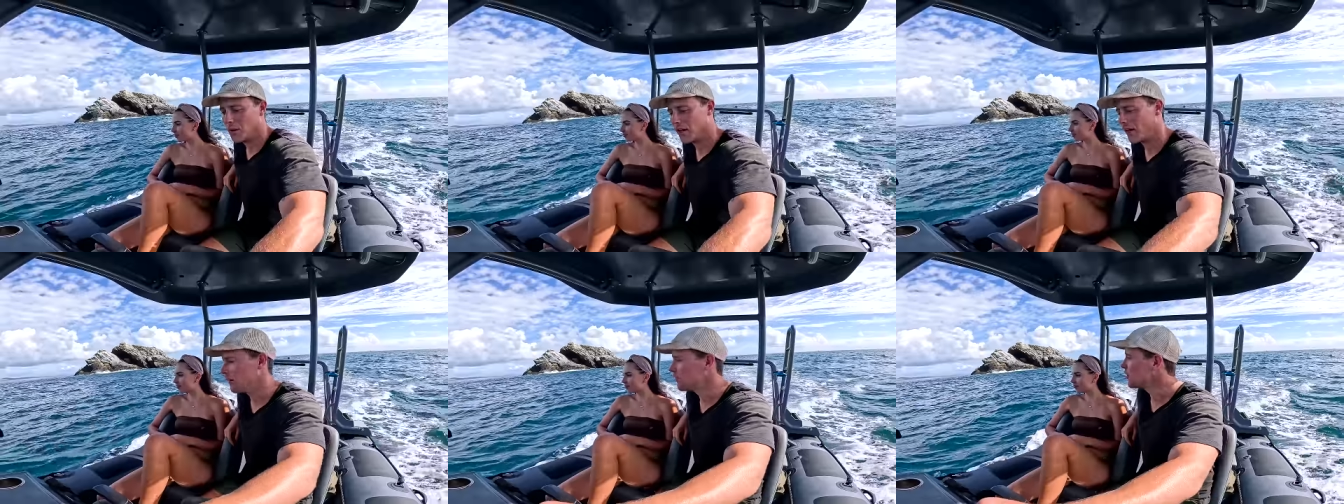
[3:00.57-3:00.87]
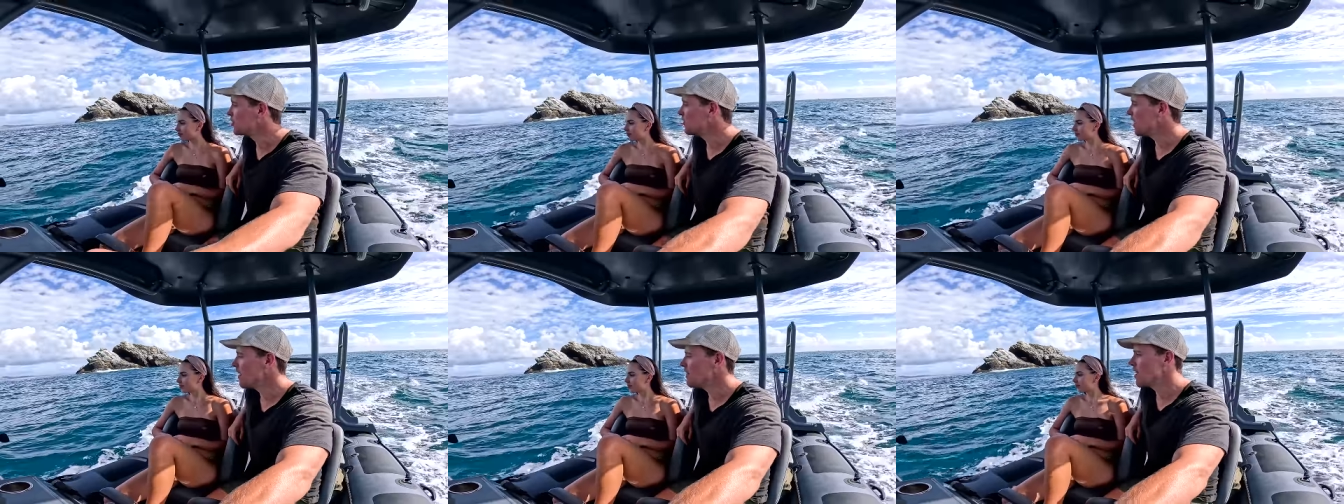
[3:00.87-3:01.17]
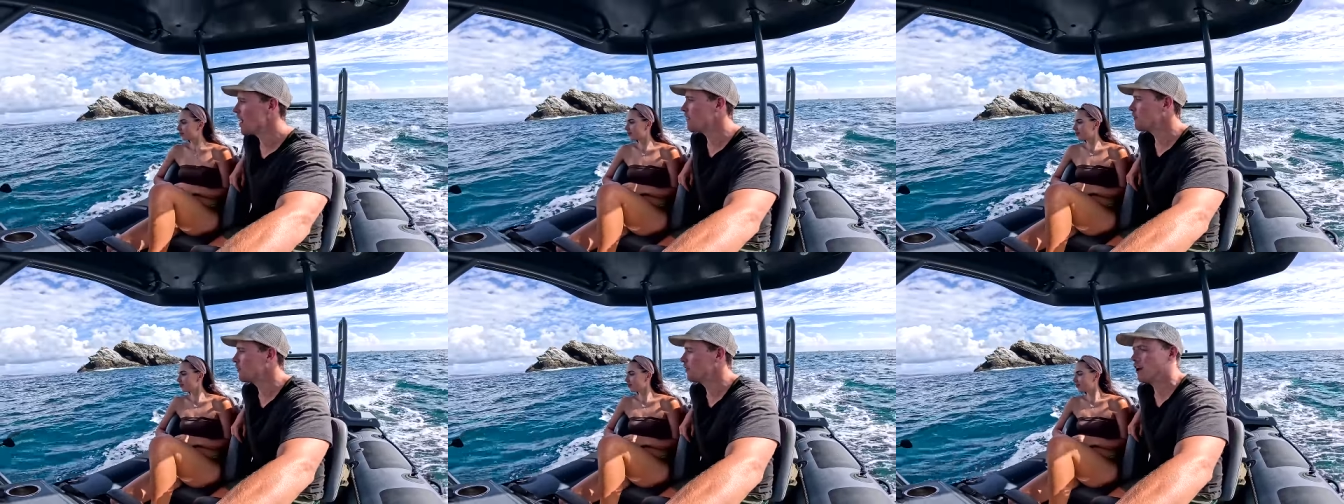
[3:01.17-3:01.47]
We're gonna have to save
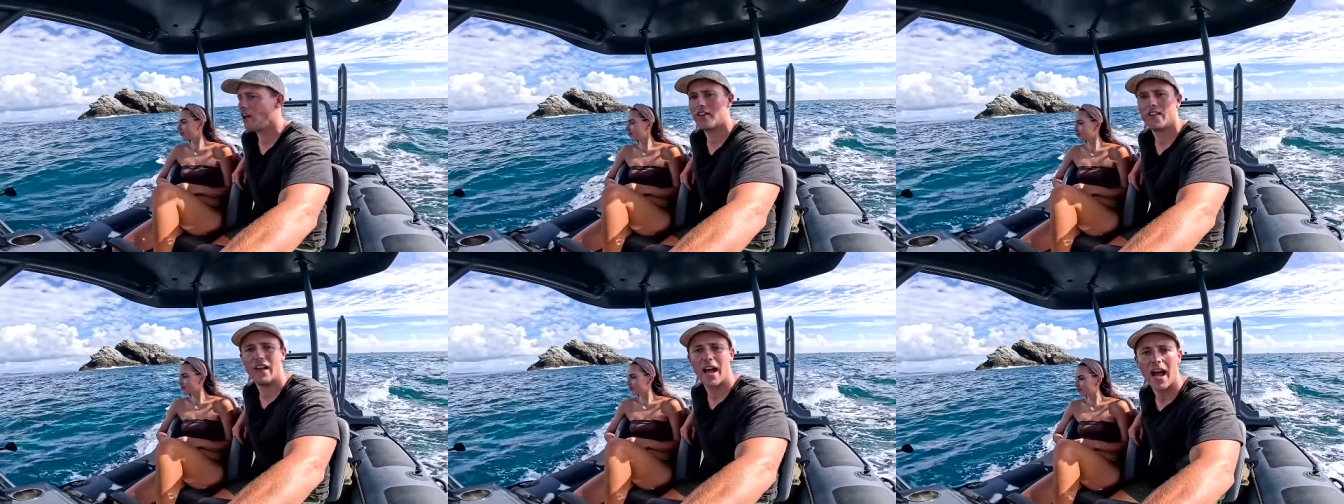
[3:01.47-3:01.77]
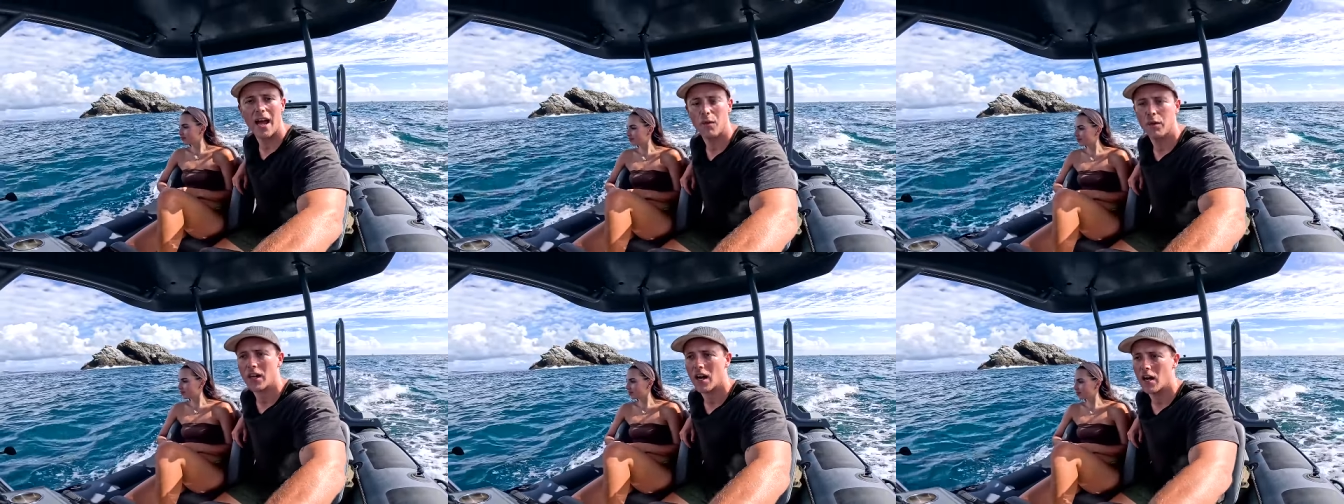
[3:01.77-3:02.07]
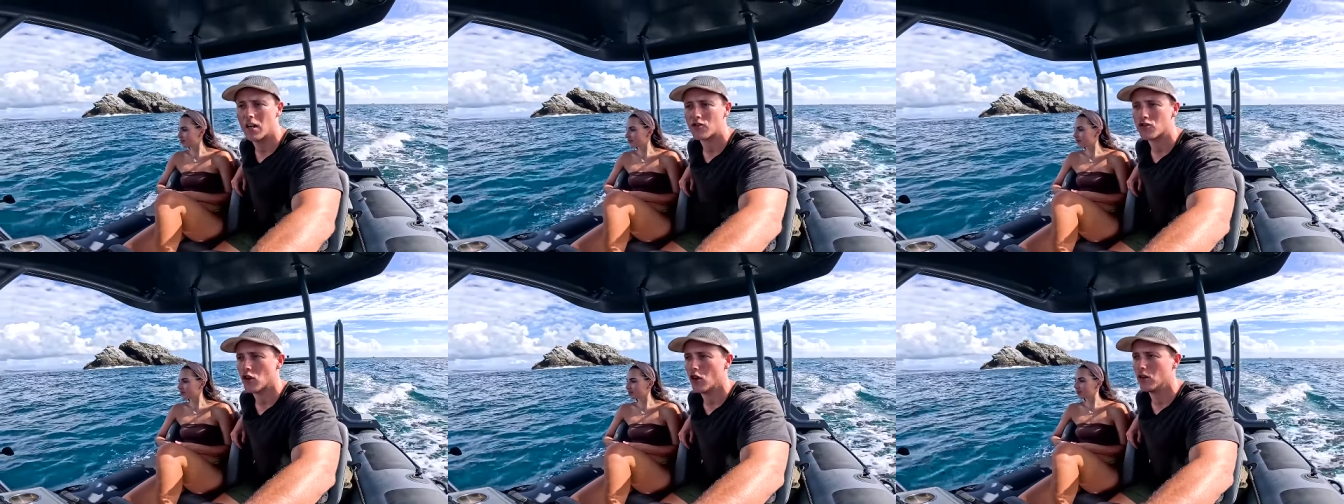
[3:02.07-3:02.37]
that for another day. We
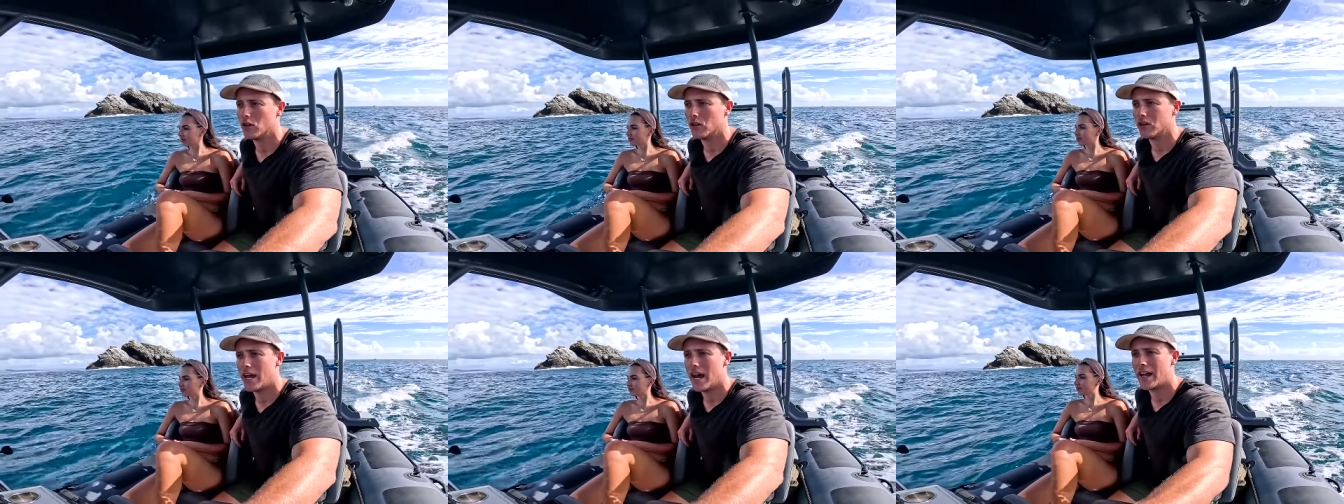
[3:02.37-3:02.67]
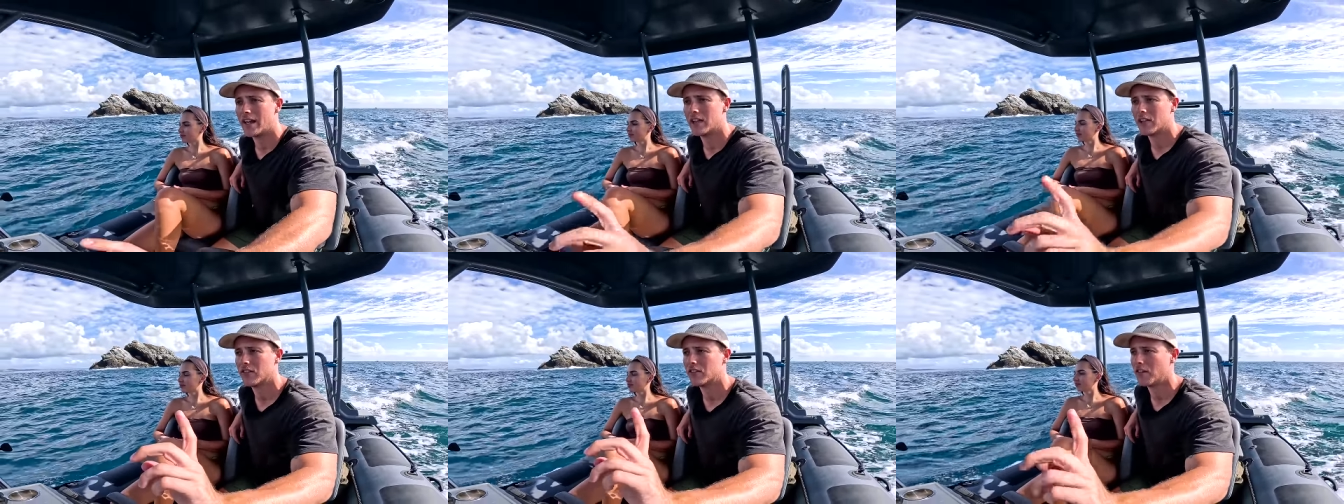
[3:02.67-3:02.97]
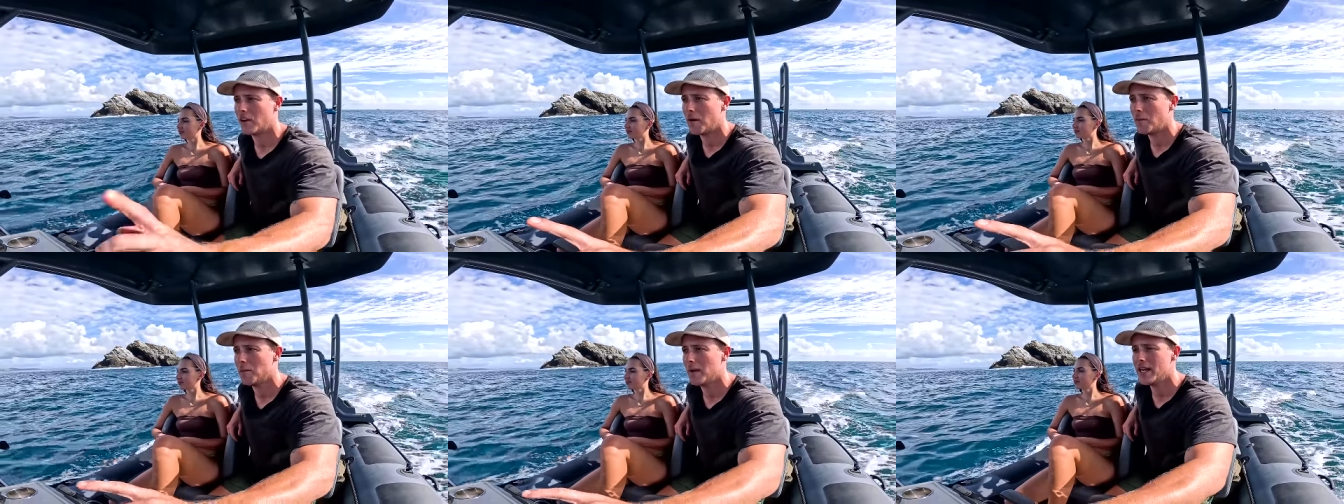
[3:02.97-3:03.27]
can't troll all day
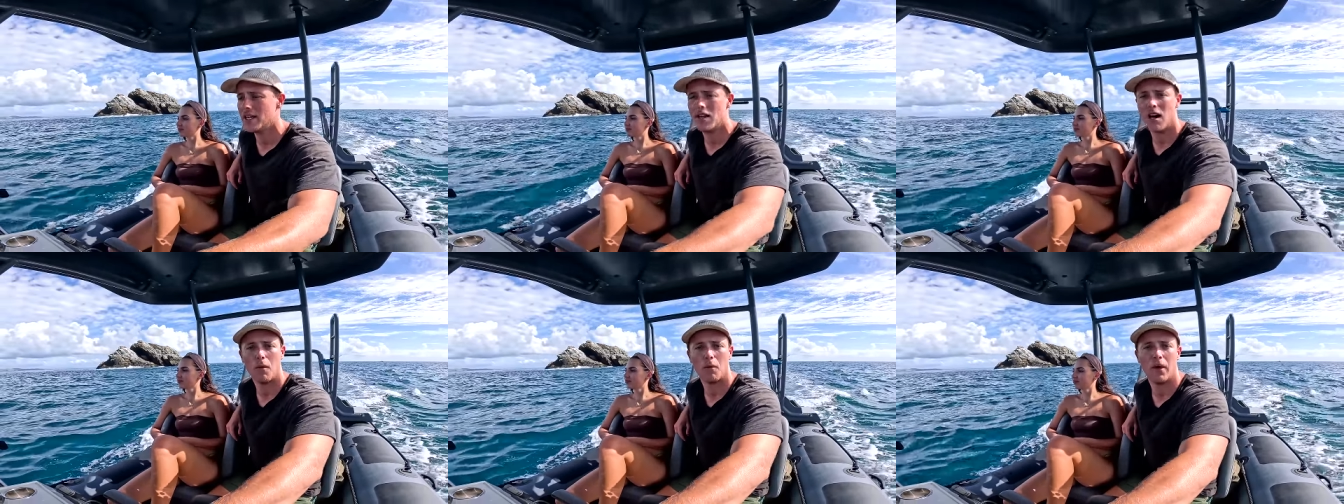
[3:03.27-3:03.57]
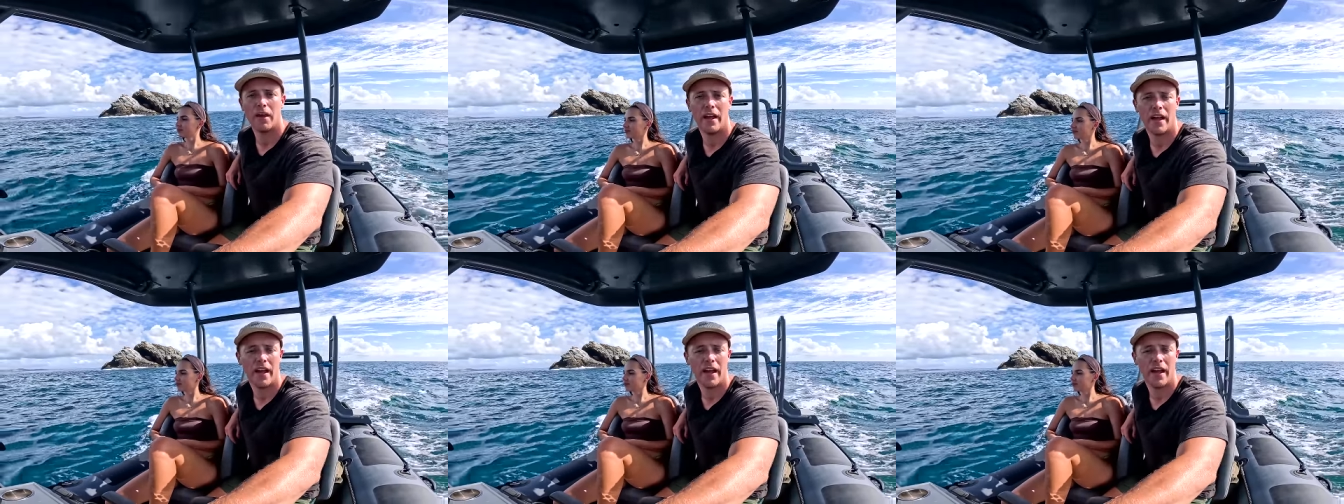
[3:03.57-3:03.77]
because I'm meeting up with